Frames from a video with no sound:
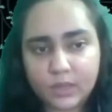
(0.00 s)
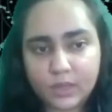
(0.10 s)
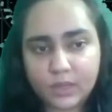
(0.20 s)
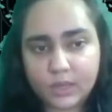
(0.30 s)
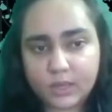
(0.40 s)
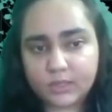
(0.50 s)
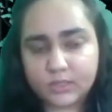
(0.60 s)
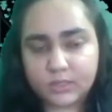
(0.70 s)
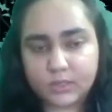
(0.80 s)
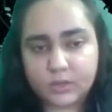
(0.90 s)
And
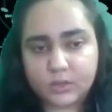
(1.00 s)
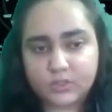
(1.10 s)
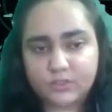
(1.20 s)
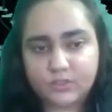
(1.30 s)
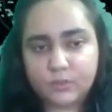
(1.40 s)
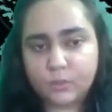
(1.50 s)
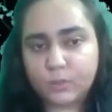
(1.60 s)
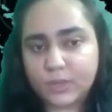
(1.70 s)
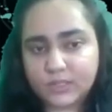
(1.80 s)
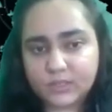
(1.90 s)
there are different
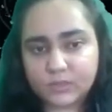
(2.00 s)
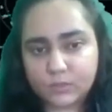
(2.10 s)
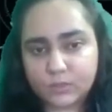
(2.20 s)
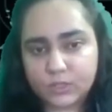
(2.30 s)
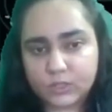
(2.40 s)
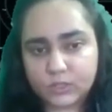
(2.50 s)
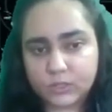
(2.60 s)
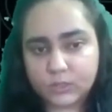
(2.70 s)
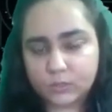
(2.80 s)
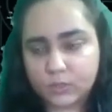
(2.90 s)
weights
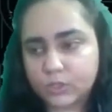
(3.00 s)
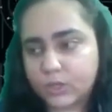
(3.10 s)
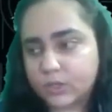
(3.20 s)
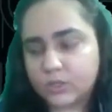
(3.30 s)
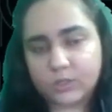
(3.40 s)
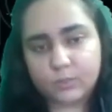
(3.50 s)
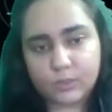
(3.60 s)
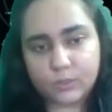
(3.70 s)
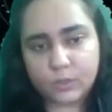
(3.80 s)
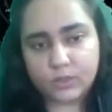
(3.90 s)
associated, which are
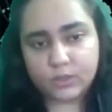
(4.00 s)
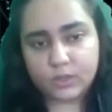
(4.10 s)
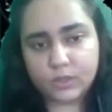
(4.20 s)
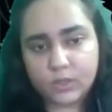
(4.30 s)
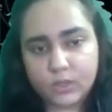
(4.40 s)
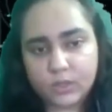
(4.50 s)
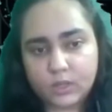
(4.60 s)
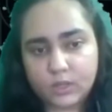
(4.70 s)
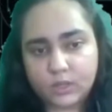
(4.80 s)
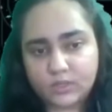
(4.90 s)
w1,
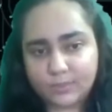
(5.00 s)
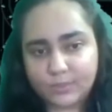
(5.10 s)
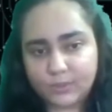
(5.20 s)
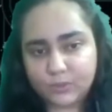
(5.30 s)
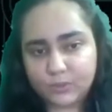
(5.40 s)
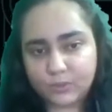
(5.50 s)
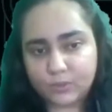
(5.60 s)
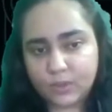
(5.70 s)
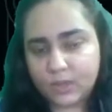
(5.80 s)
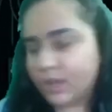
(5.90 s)

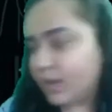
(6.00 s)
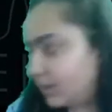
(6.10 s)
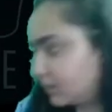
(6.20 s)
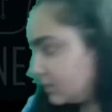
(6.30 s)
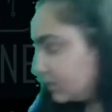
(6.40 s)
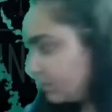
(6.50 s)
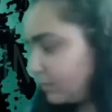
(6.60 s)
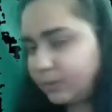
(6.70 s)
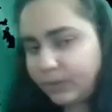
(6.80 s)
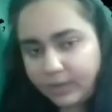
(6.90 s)
w2, and
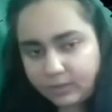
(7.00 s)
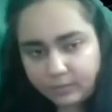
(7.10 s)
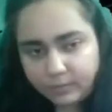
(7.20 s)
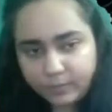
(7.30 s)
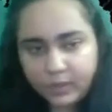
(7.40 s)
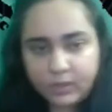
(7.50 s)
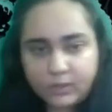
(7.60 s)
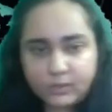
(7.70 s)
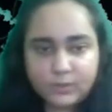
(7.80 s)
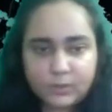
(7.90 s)
wn.
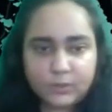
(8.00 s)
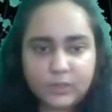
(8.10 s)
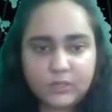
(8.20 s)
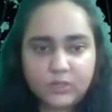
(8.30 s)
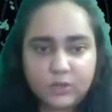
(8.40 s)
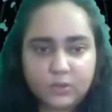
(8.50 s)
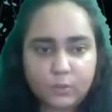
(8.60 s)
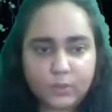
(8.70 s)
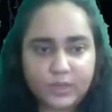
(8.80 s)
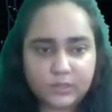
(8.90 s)
So these are the
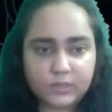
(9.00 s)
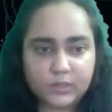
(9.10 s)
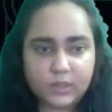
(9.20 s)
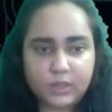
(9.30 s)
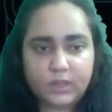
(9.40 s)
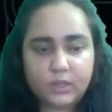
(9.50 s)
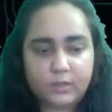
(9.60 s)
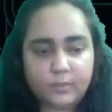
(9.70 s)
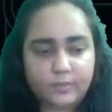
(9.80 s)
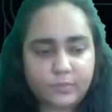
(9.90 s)
weights
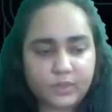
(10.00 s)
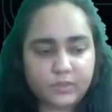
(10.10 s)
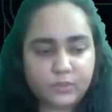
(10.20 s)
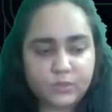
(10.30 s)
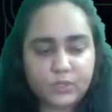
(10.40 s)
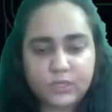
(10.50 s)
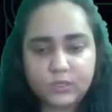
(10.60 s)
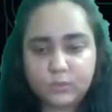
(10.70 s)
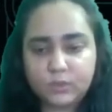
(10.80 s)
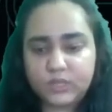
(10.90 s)

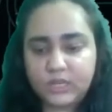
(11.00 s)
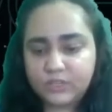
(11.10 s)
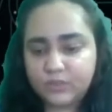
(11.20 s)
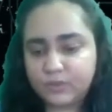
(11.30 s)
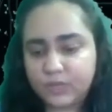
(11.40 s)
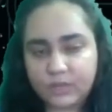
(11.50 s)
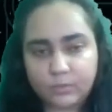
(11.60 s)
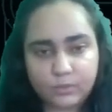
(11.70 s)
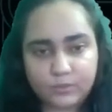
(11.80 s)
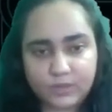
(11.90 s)
associated with each of the
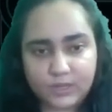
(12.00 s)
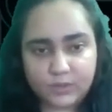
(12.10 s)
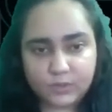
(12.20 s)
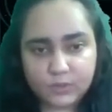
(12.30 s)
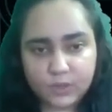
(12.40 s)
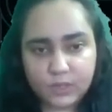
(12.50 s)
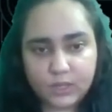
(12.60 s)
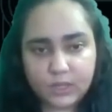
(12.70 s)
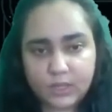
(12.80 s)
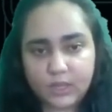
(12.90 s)
input values.
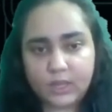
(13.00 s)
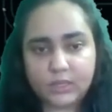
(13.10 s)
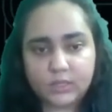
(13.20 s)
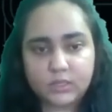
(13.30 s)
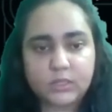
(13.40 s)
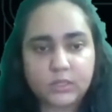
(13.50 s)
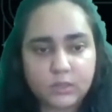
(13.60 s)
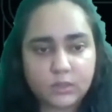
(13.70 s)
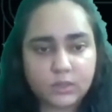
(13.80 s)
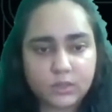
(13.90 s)
And
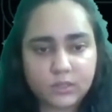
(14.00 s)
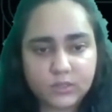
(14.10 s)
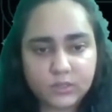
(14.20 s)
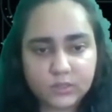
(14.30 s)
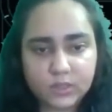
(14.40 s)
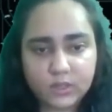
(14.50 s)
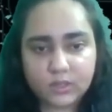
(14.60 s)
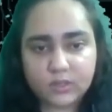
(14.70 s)
this is the